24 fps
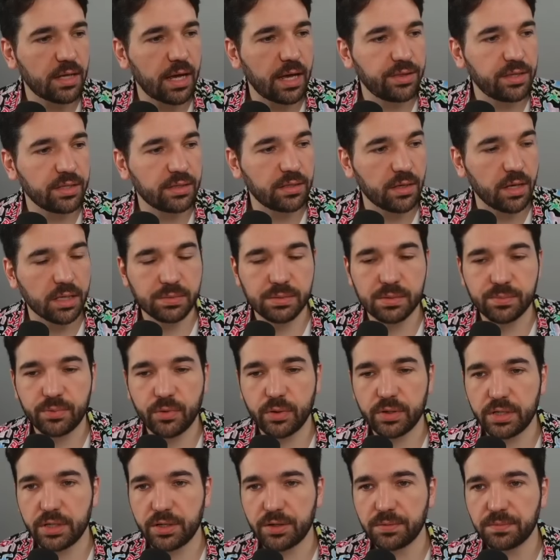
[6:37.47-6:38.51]
I think, the ultimate
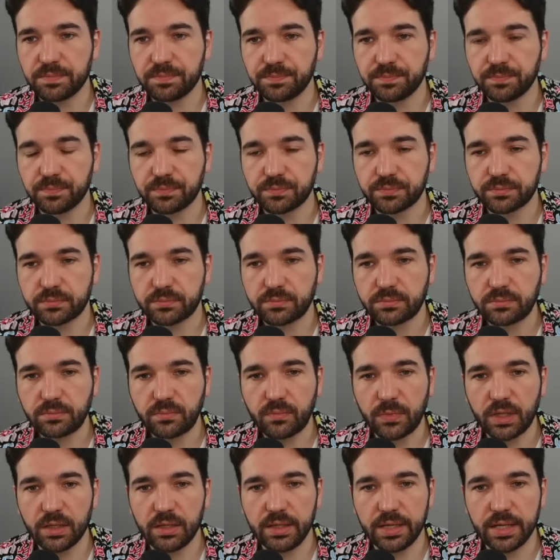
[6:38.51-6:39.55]
point here.
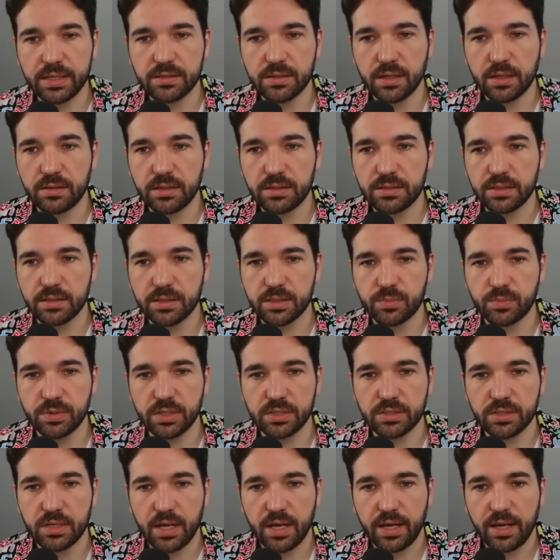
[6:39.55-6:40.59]
He ends on this in his
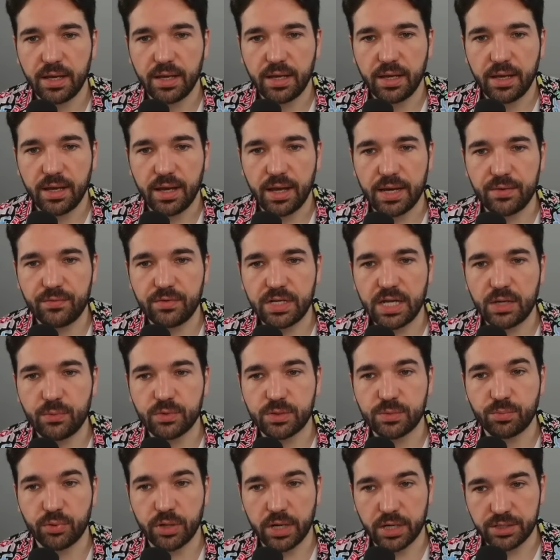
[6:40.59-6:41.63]
piece. Every day
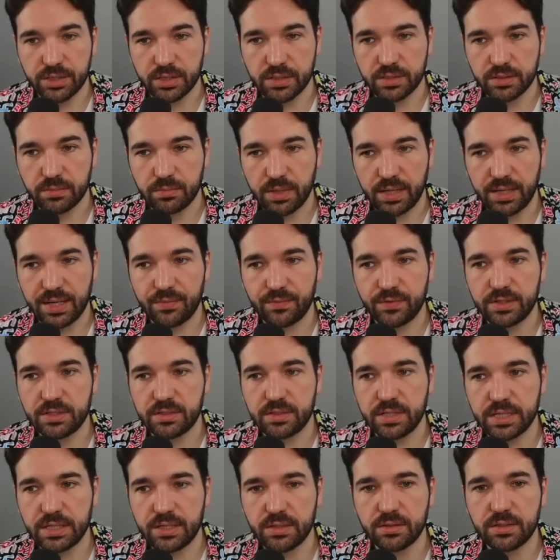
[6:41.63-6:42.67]
was precious, and every
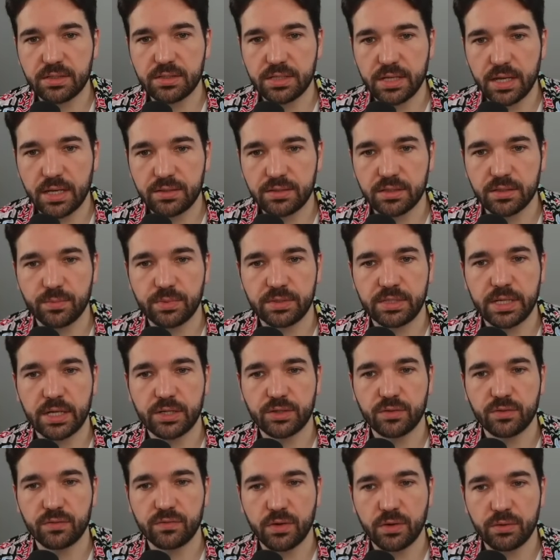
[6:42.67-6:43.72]
signal sent to
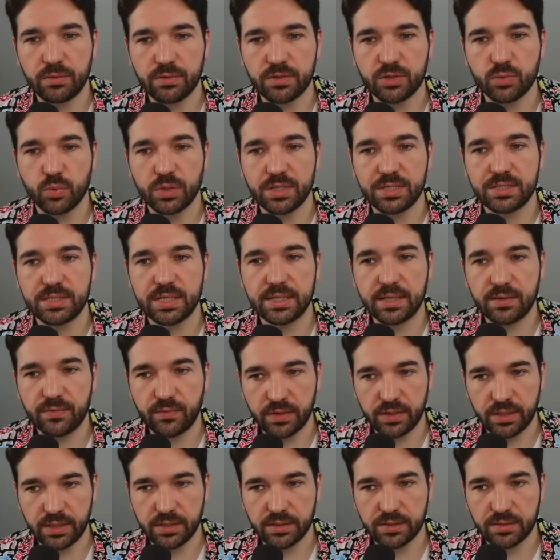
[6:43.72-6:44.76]
potential voters was
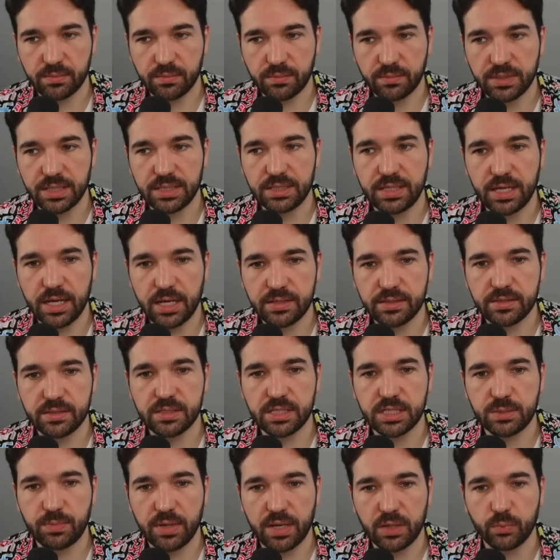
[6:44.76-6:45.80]
significant. The days
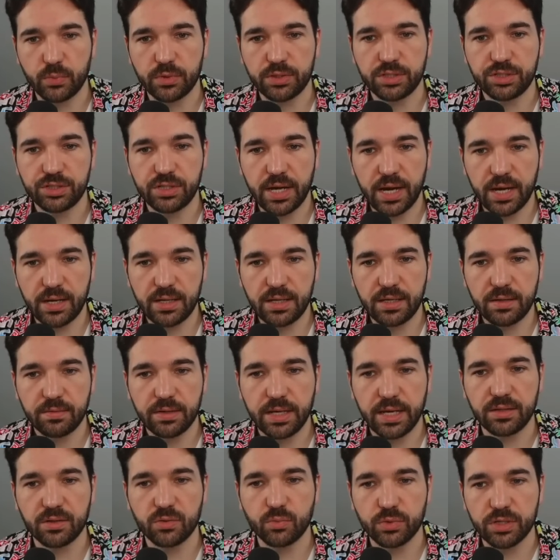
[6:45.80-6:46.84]
spent with Cheney
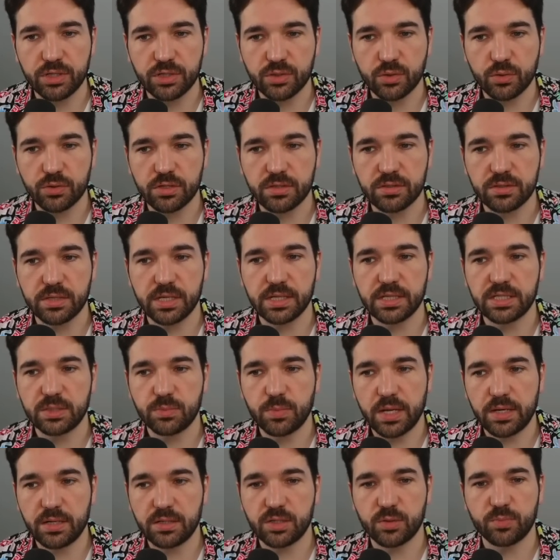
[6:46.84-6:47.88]
and the resources
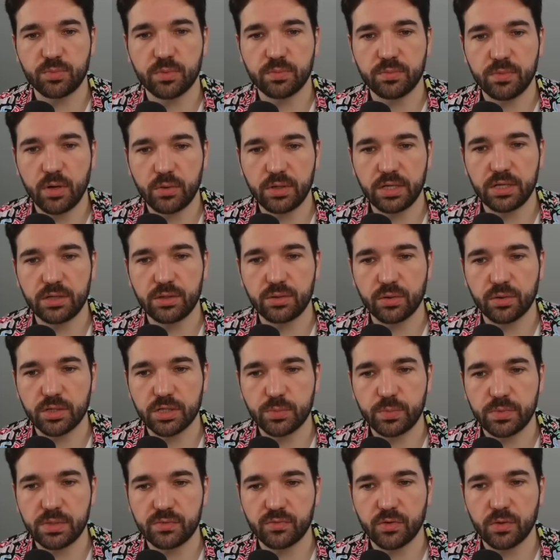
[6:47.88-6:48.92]
expended to promote
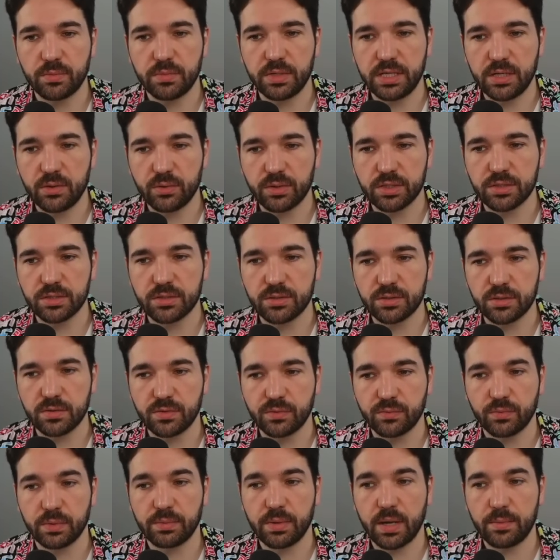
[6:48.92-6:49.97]
endorsements from
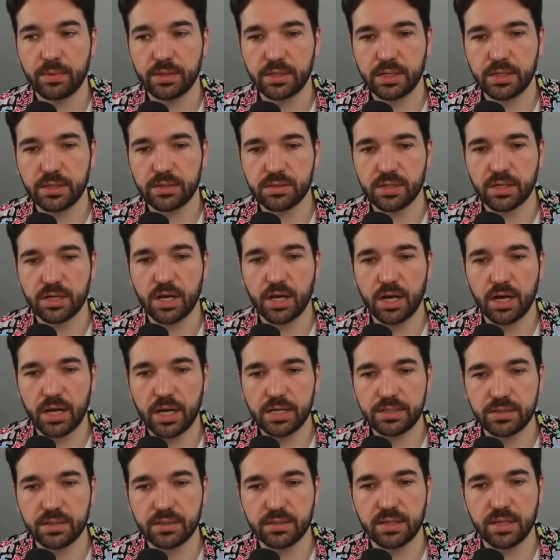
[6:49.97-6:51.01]
neoconservative Republicans
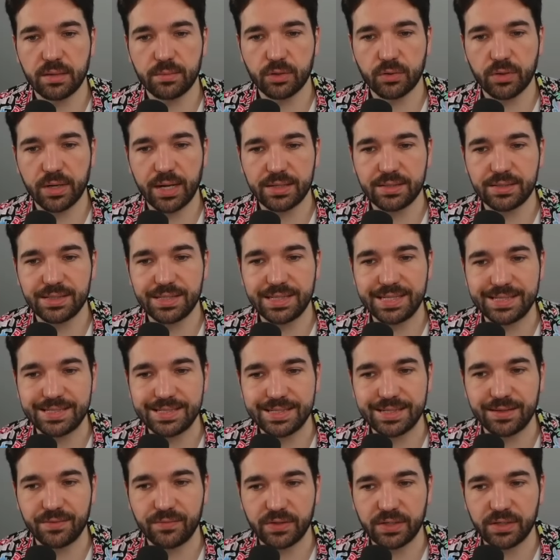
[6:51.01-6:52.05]
cost the Democrats in
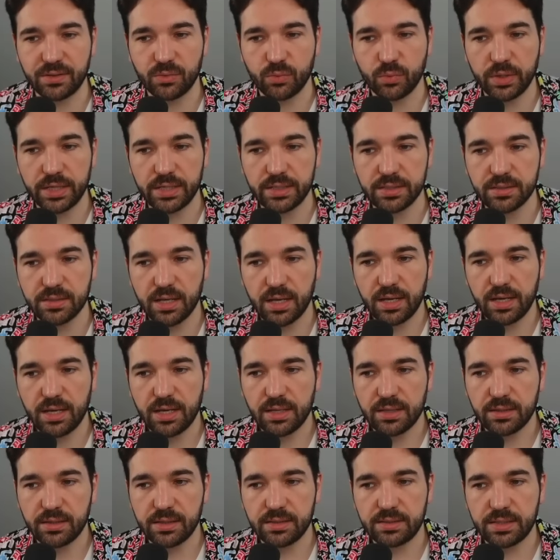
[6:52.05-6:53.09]
significant ways.
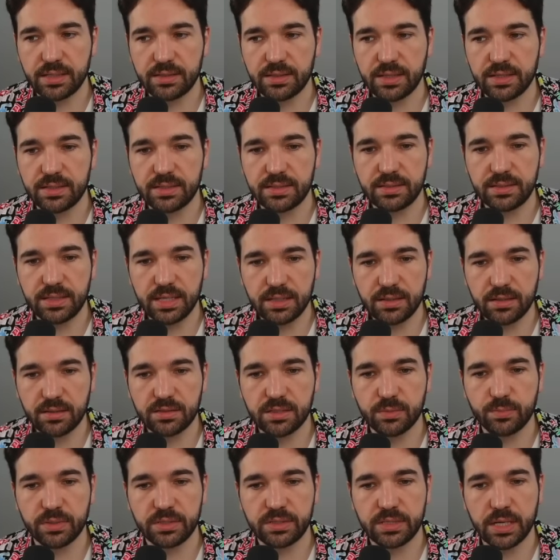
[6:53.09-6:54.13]
They sent a signal
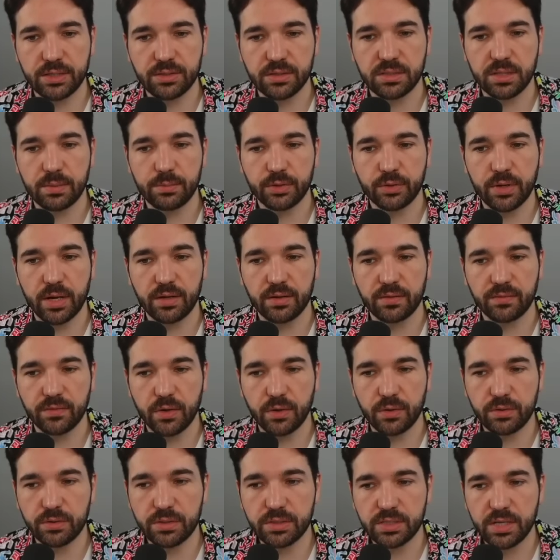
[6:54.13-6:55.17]
to potential Democratic
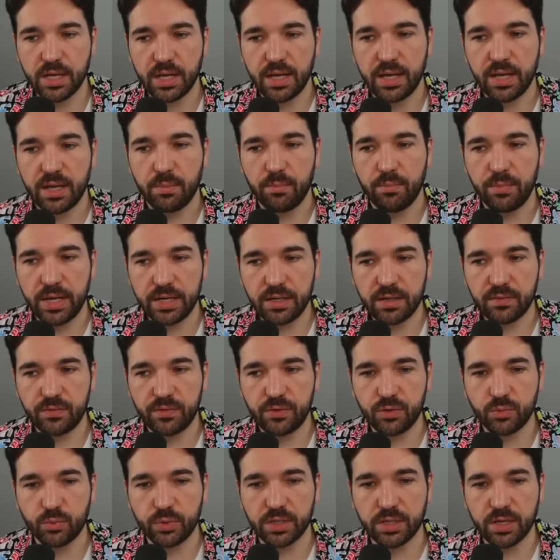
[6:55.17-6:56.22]
voters, many of
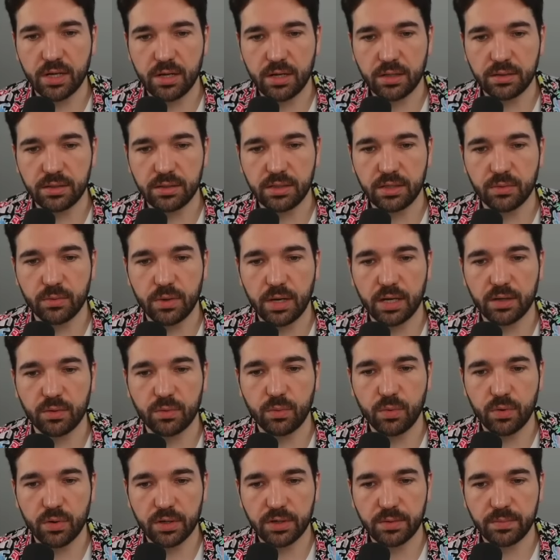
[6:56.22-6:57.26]
who recalled the Iraq
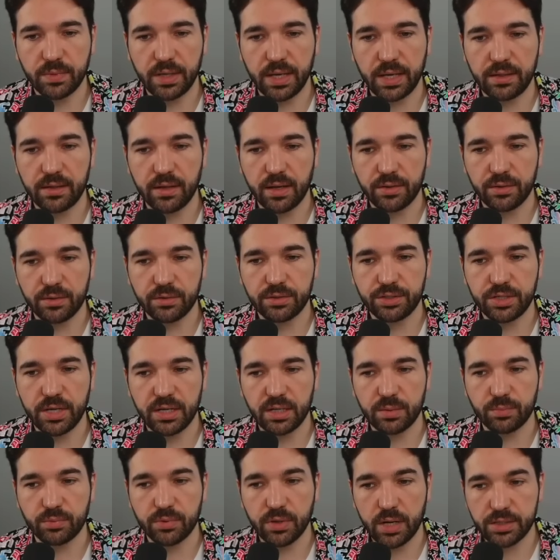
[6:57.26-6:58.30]
War and other
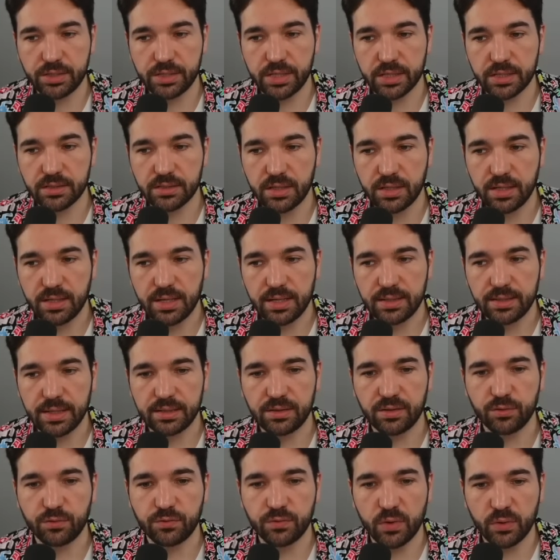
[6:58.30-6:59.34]
Cheney projects, that
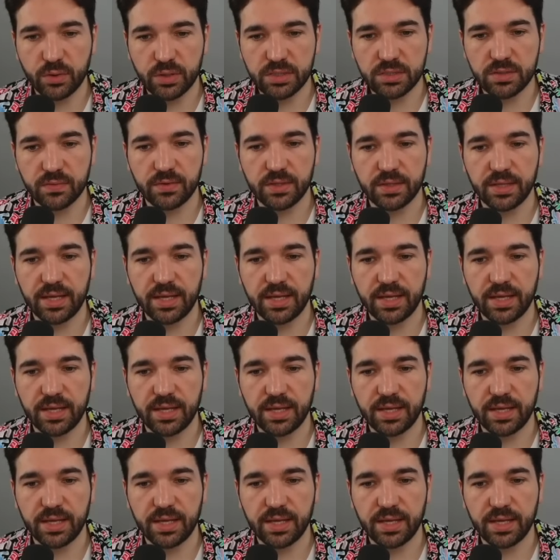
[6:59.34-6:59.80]
the focus of the